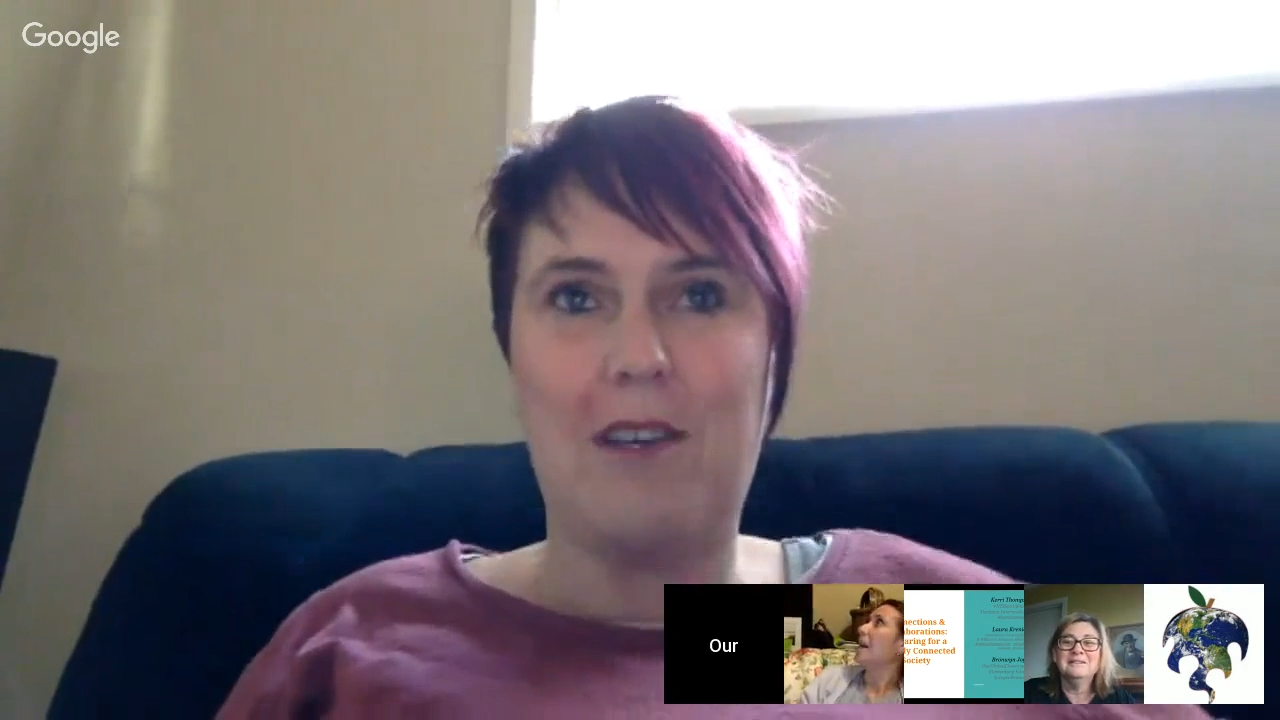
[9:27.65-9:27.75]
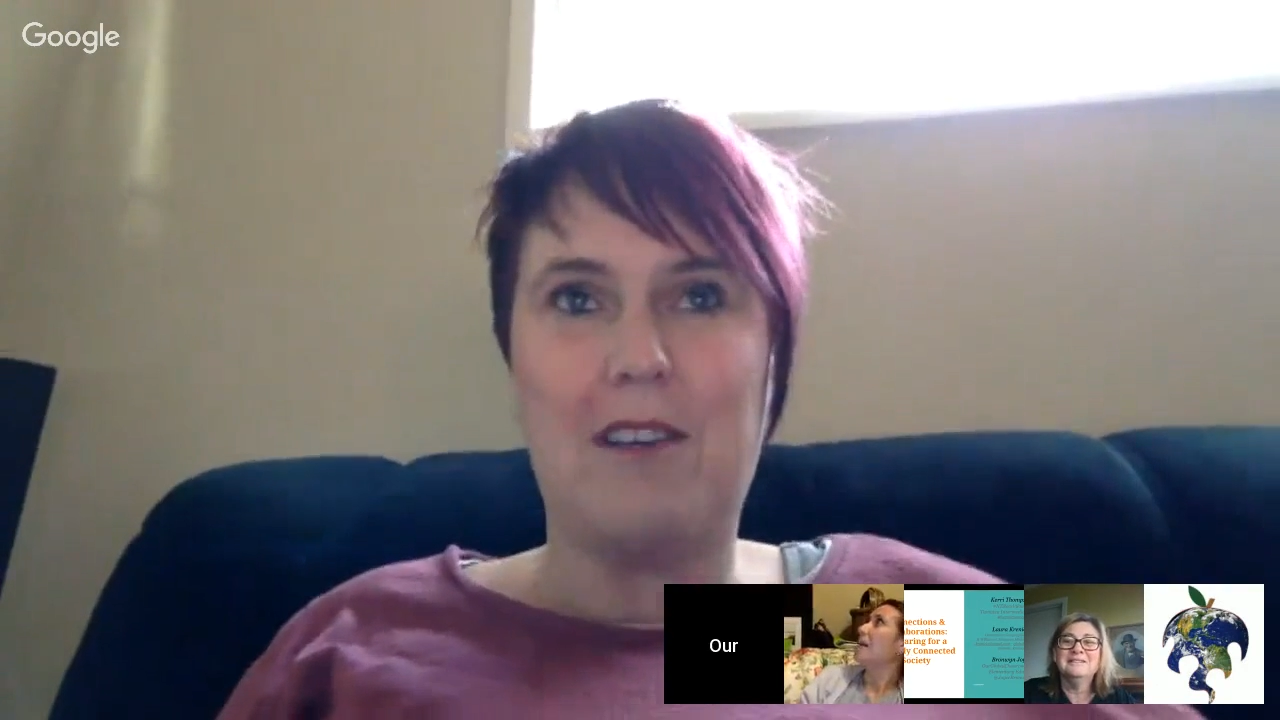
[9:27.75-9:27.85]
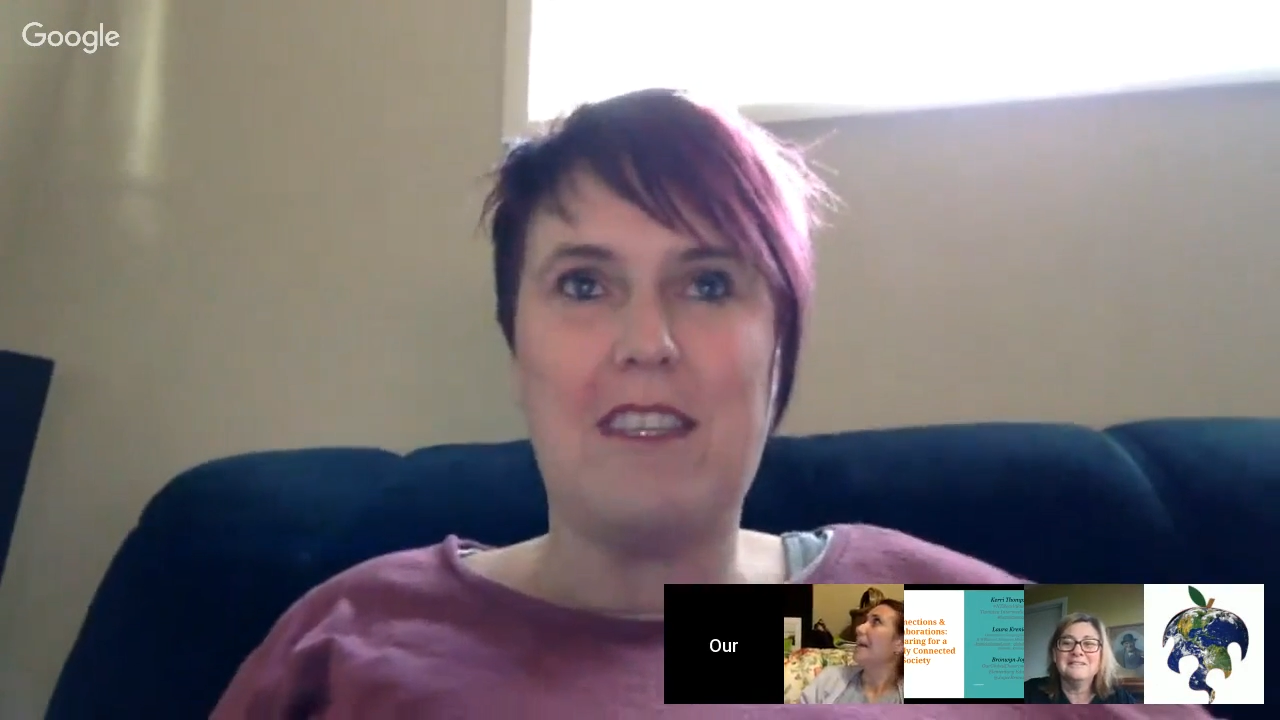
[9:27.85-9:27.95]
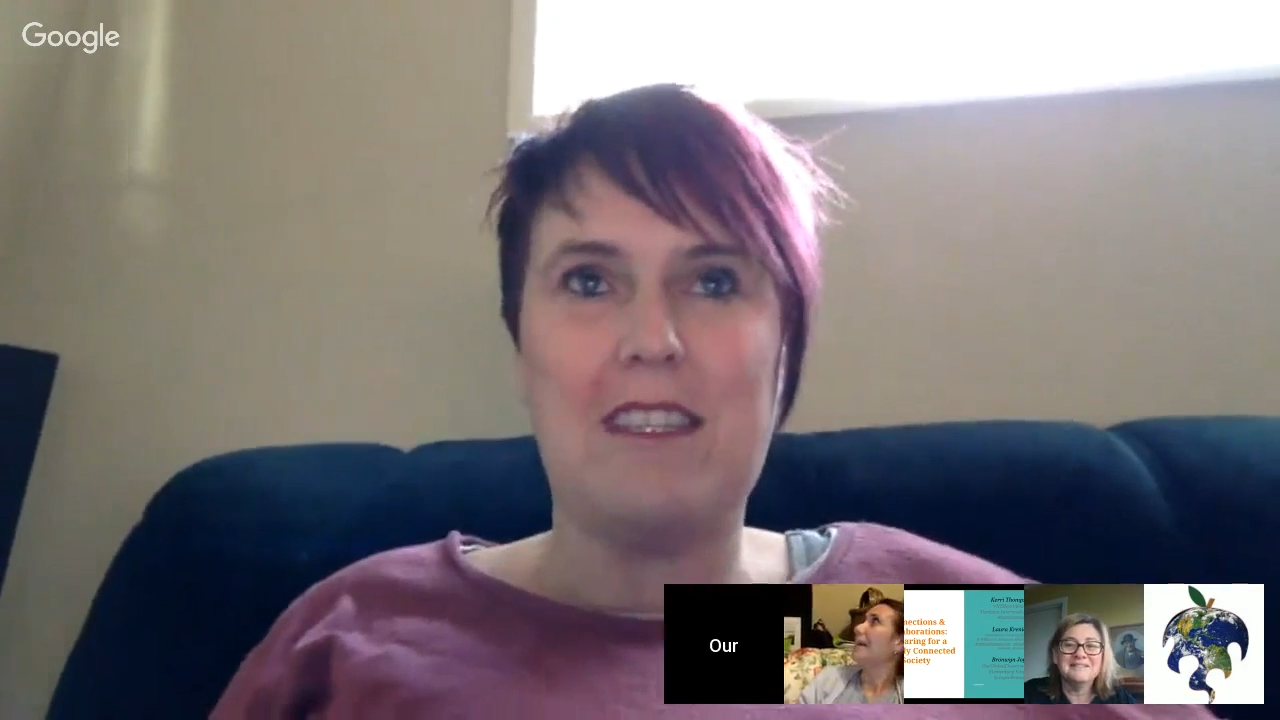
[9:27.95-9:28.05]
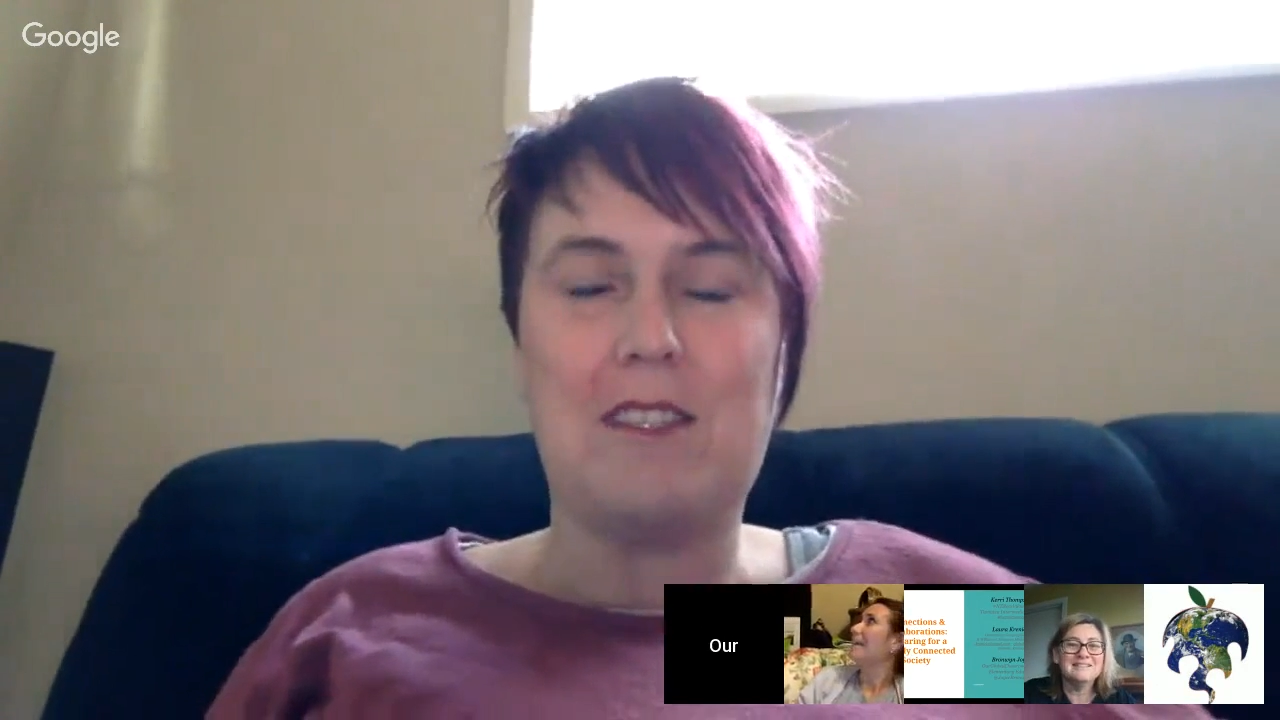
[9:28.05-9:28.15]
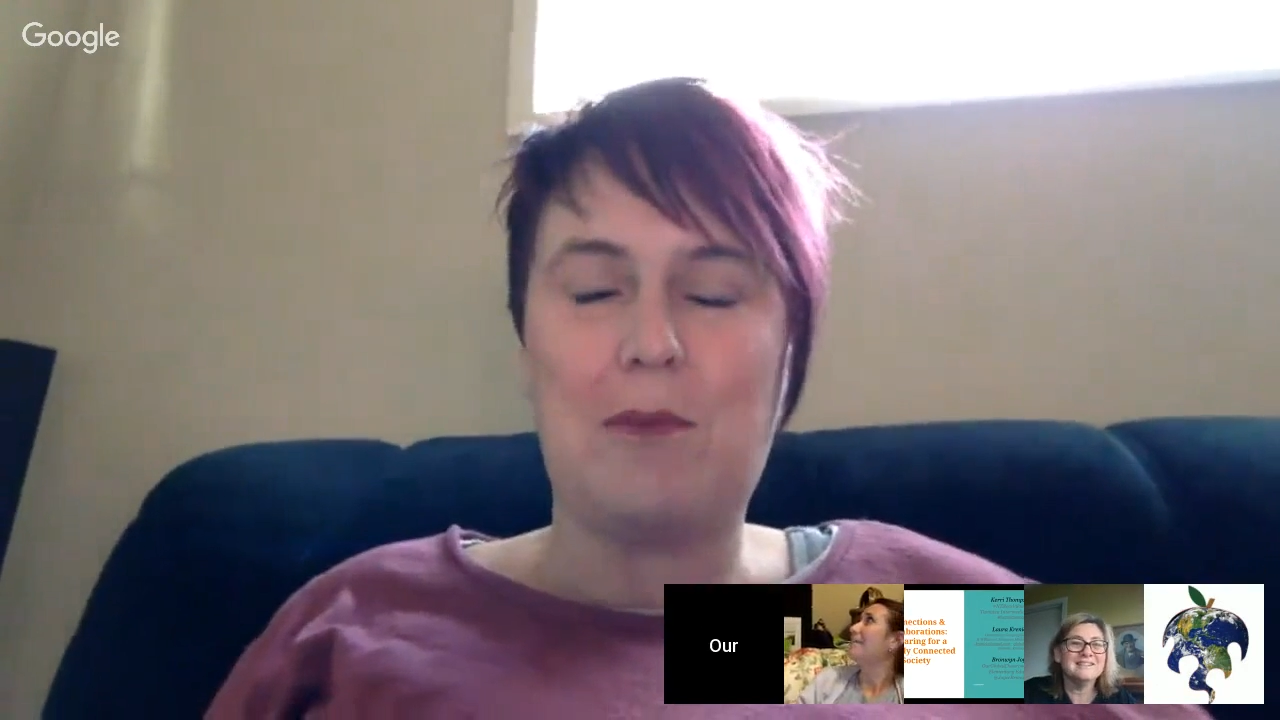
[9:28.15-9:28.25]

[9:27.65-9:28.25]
on this